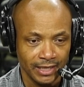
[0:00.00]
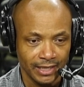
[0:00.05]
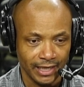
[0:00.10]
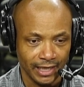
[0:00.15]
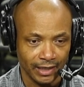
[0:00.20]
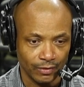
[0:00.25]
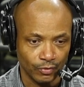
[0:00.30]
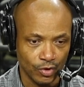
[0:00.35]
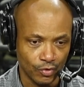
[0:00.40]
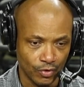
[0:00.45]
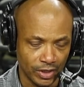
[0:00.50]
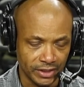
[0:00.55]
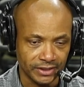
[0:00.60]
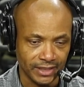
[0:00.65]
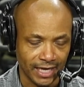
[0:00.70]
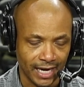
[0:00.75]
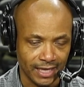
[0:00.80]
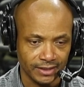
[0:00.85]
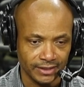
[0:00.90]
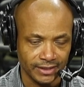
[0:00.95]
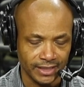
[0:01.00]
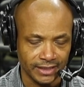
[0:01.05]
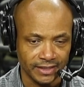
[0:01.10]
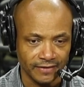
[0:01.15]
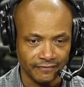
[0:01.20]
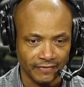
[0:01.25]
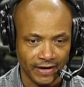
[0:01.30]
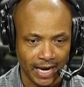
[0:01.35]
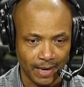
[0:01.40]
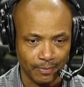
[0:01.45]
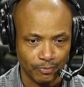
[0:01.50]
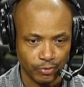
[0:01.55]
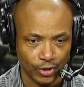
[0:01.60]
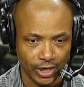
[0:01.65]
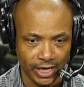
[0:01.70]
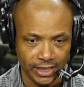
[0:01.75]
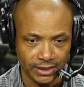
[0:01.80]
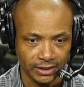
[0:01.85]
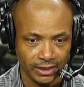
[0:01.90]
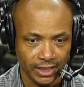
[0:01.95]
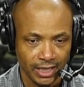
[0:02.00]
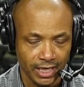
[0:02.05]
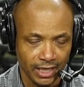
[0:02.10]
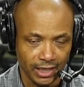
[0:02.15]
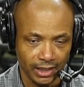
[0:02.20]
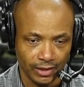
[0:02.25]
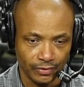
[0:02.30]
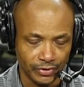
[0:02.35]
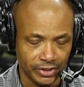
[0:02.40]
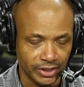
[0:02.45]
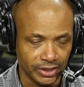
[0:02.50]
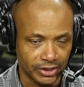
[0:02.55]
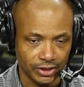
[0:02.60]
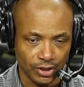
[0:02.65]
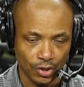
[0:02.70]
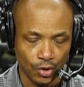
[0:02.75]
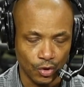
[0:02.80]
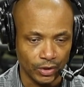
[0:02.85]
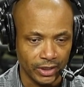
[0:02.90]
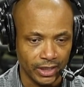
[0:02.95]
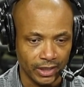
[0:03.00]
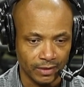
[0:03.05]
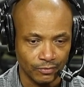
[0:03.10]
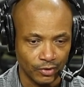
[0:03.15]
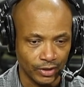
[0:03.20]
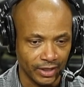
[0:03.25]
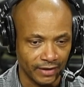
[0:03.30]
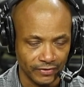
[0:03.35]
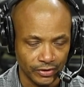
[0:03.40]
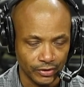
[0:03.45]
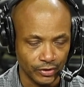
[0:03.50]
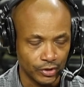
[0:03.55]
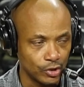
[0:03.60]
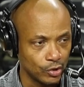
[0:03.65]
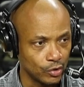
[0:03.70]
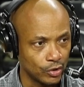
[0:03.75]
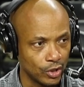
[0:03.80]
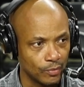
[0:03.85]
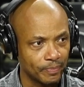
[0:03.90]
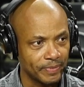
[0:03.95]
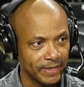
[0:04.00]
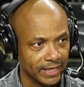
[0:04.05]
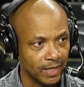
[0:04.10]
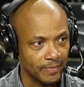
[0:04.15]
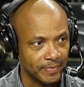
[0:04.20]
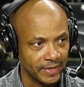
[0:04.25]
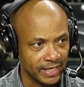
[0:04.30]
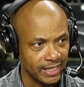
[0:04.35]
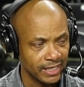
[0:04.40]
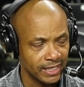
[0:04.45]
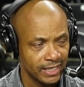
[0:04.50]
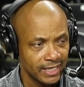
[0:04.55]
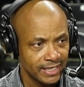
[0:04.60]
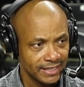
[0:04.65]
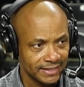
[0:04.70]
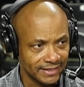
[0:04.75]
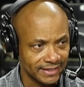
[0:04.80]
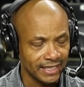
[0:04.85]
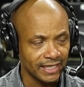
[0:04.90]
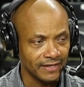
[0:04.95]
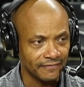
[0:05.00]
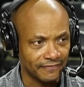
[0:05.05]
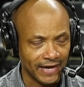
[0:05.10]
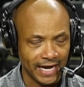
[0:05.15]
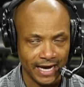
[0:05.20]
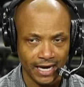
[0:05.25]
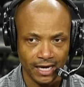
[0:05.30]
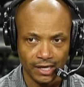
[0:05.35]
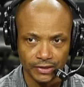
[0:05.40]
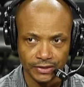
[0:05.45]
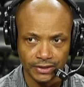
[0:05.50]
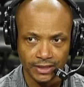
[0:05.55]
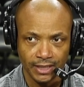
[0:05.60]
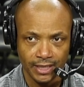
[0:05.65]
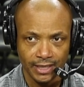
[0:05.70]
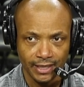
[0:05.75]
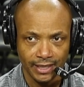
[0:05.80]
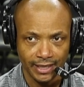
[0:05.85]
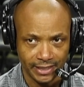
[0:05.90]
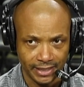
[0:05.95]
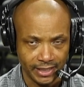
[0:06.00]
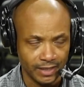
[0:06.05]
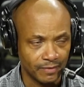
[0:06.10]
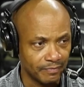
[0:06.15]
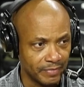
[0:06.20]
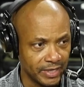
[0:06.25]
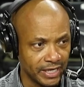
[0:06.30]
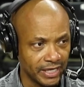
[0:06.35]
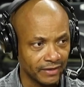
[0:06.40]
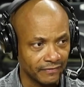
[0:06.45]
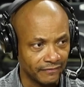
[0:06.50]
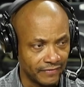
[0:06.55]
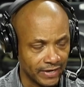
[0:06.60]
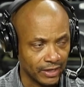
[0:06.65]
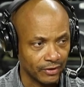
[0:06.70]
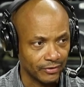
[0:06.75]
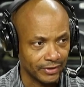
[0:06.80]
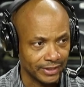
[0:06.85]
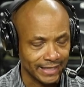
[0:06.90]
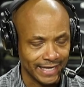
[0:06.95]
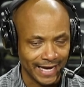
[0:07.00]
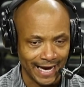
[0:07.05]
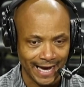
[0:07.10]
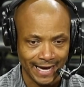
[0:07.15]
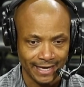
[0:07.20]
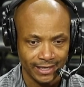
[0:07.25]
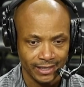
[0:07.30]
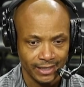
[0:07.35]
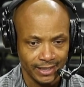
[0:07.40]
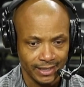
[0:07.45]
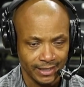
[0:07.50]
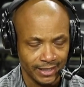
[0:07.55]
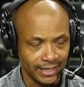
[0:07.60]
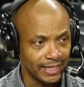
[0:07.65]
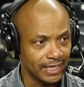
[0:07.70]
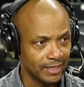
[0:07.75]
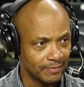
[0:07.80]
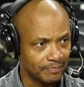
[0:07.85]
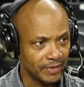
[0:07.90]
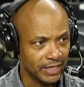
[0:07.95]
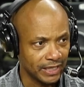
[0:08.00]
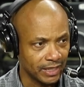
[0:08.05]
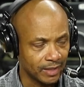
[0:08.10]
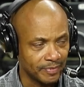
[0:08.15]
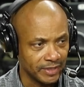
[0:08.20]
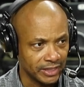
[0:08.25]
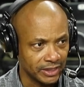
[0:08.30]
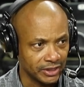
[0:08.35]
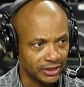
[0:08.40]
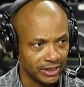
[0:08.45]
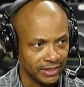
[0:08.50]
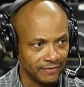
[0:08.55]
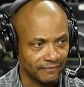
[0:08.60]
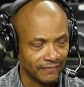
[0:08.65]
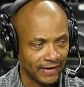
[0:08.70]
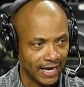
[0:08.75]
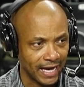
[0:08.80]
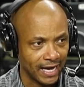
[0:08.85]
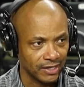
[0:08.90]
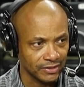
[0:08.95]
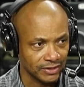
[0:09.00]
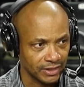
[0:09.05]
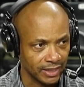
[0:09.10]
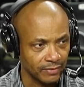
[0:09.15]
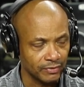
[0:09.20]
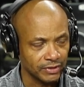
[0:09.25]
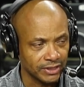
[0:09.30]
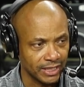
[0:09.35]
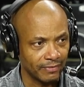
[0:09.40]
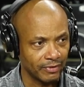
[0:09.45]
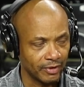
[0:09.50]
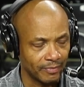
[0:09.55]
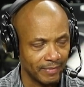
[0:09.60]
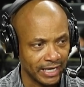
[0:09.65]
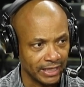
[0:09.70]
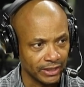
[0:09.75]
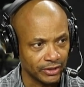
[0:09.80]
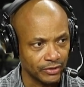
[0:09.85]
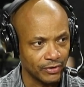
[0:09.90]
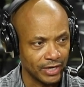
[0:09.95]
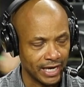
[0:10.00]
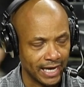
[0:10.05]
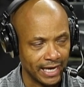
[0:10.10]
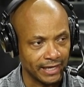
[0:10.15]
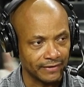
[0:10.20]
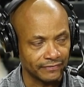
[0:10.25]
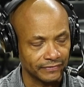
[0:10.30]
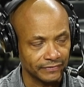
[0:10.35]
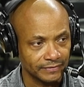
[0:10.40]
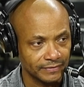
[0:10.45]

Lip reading: And we went to our 65 press, and we just told him, whatever you do, don't pick up any silly fouls. And him being a veteran guy, he didn't pick up any cheap fouls, and he was able to make it through the half.